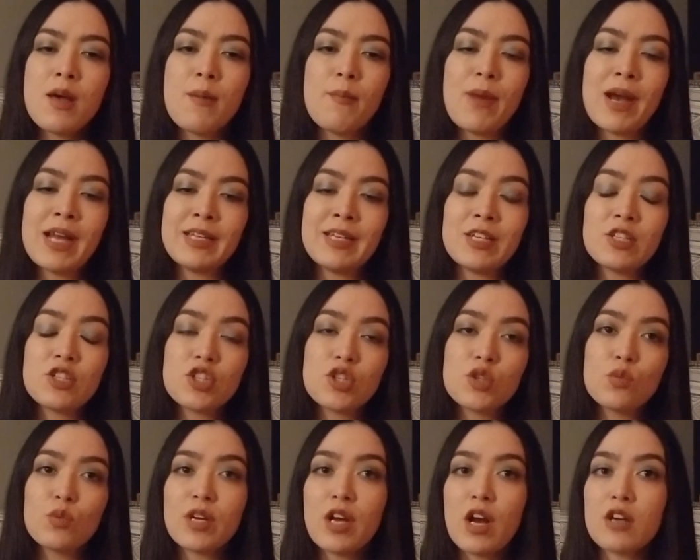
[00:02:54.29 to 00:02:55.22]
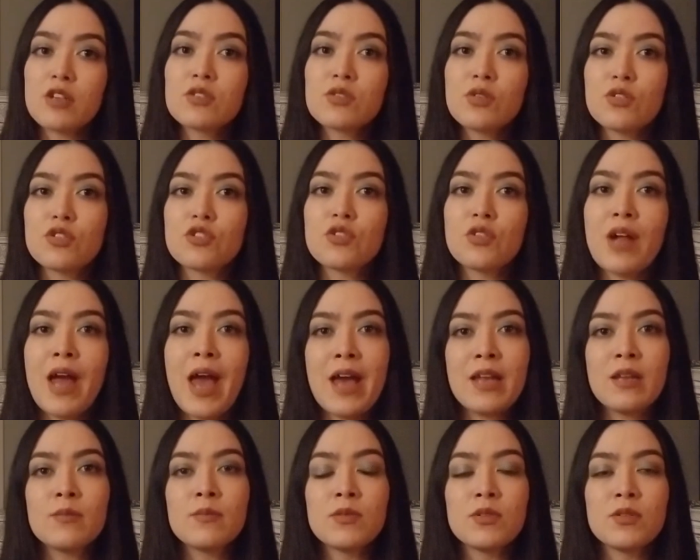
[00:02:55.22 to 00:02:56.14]
by nature we are social
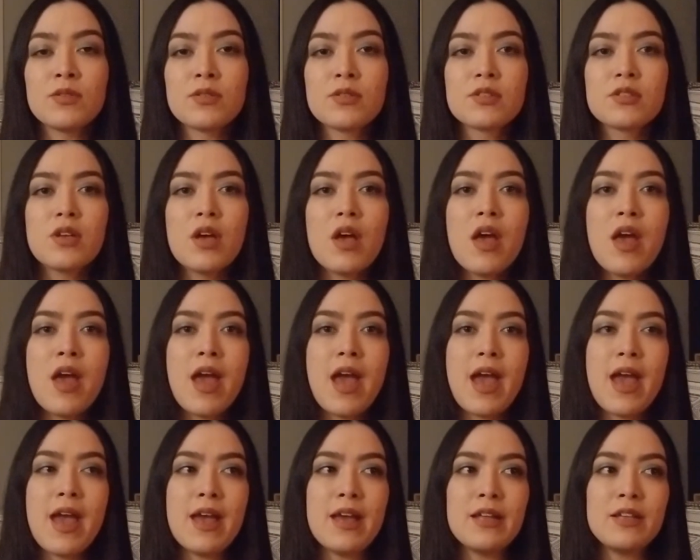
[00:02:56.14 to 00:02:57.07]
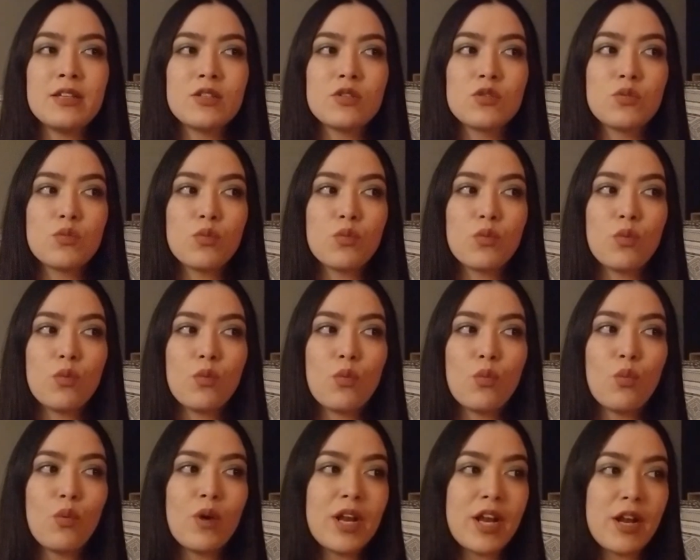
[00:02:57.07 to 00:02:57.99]
animals and
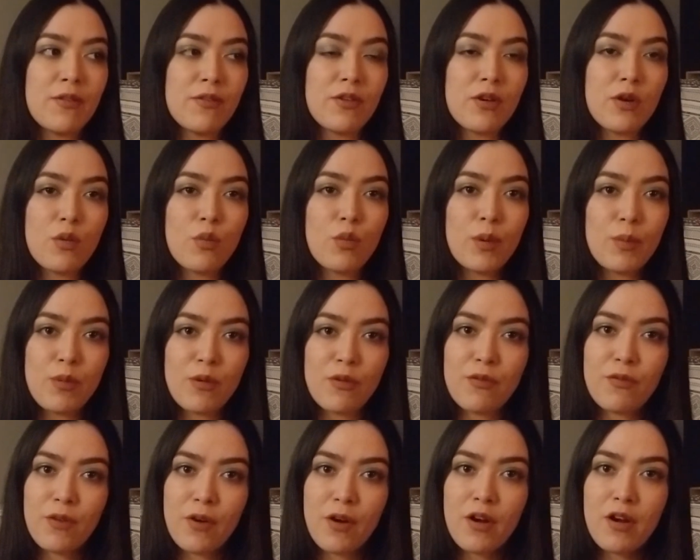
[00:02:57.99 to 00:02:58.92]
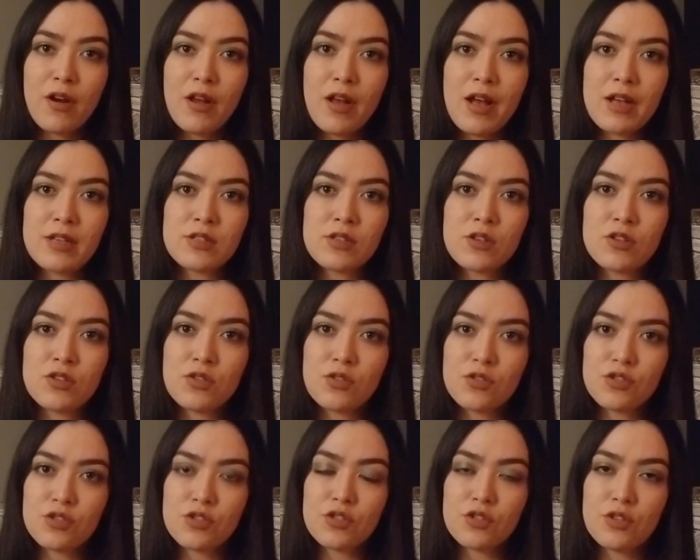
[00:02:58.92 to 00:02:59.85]
whatever we prefer as our
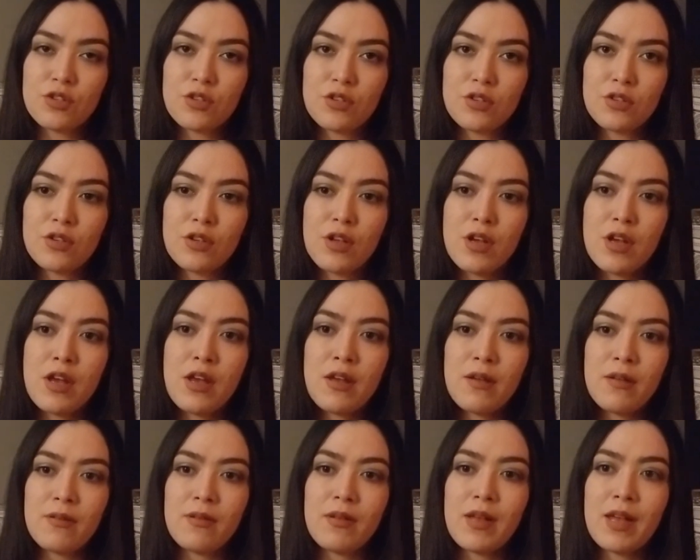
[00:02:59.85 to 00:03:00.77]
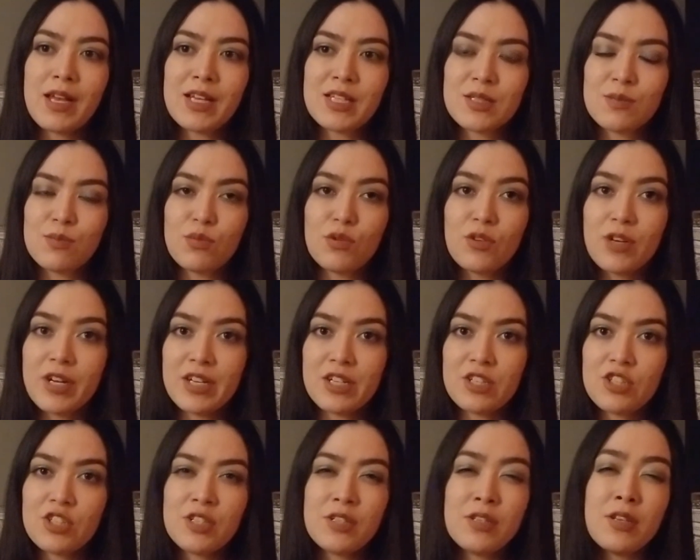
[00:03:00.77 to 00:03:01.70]
social
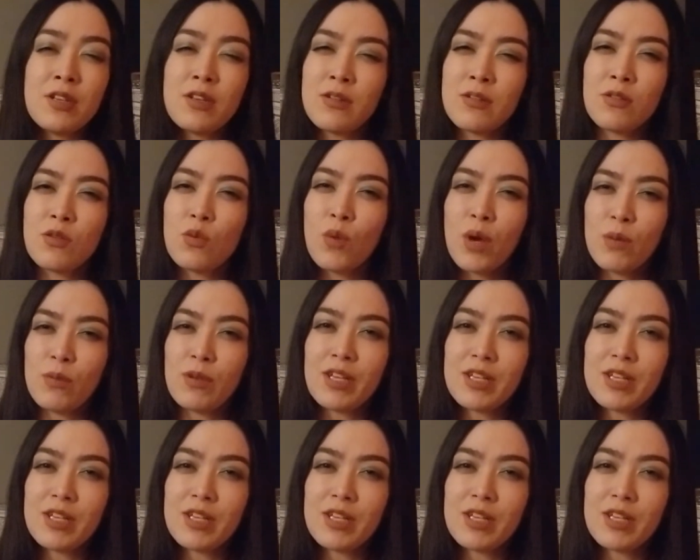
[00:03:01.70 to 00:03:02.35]
exploration and the way we